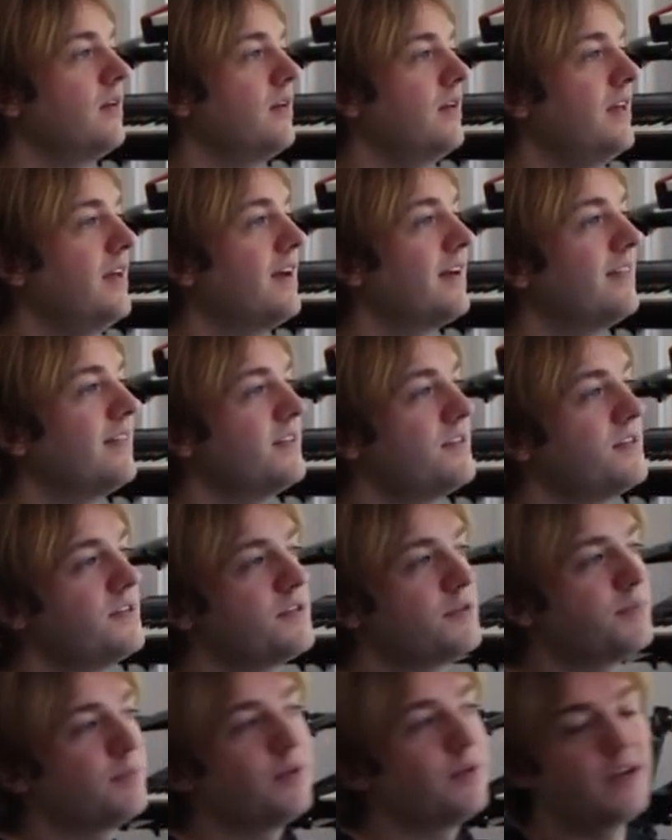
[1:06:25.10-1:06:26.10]
Yeah, and this
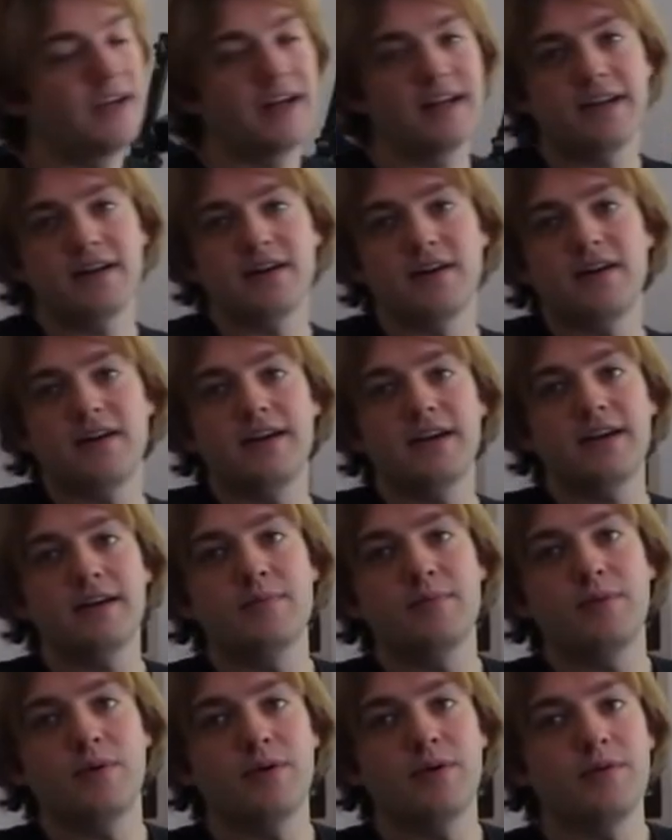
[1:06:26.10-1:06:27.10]
is a pretty iconic,
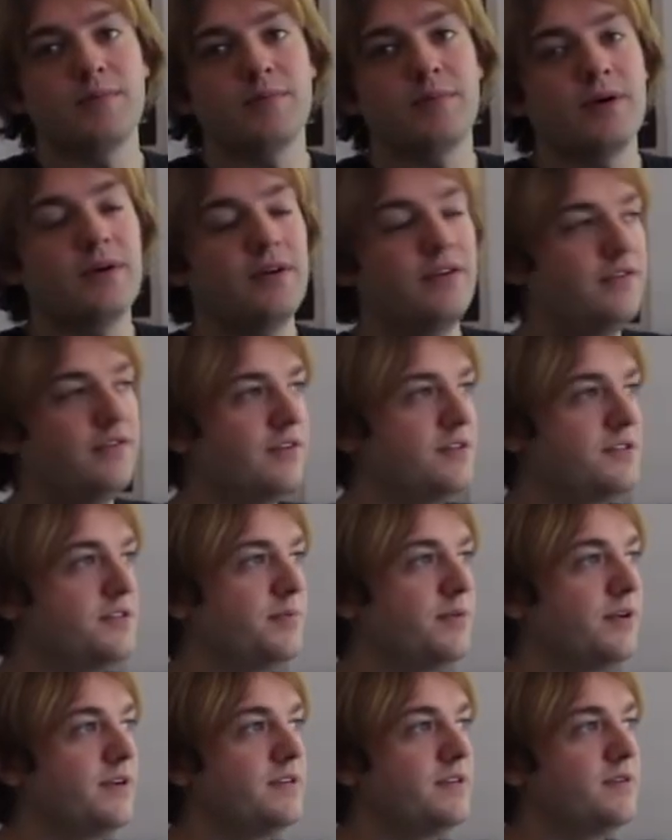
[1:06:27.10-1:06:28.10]
important part of
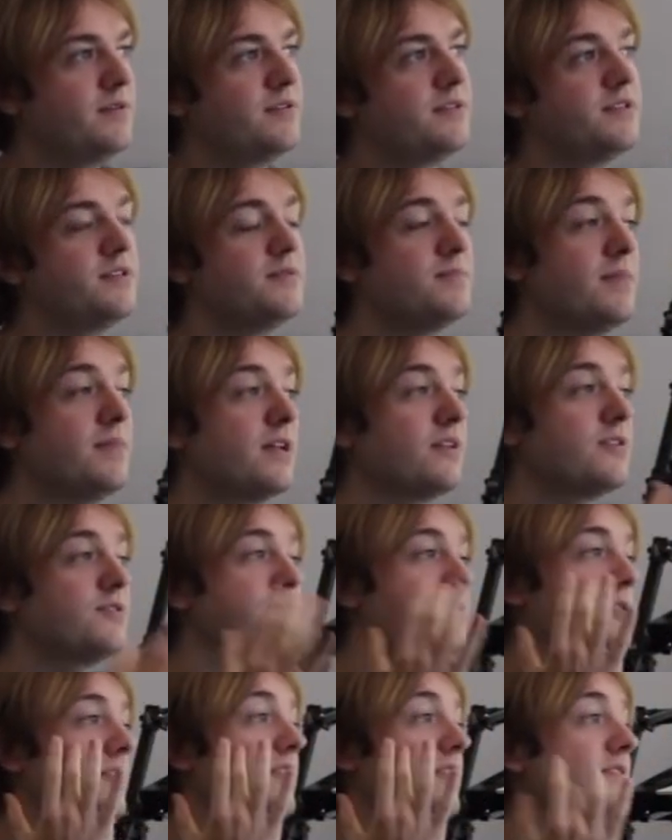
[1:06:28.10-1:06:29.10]
Fuzzybrain too, is this
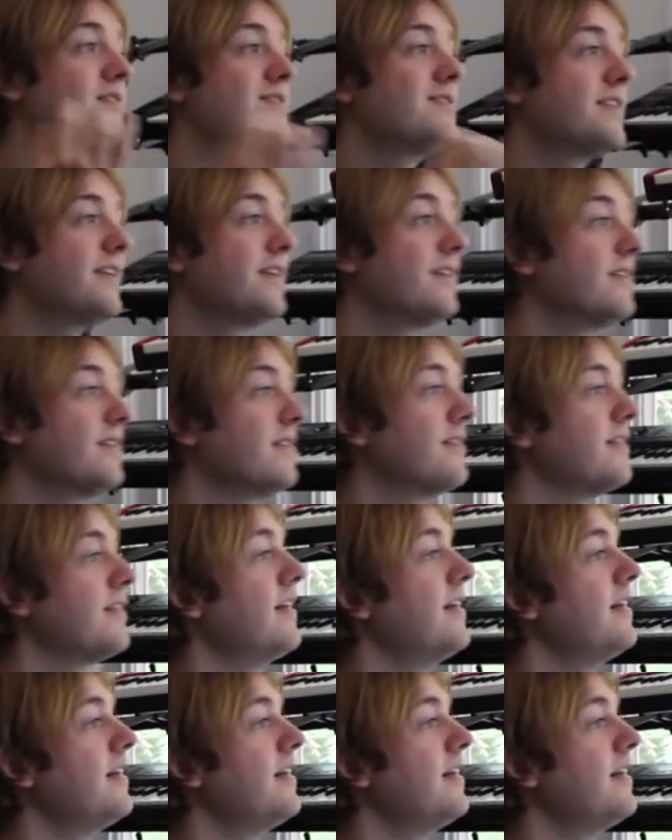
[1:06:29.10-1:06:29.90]
Mellotron sound.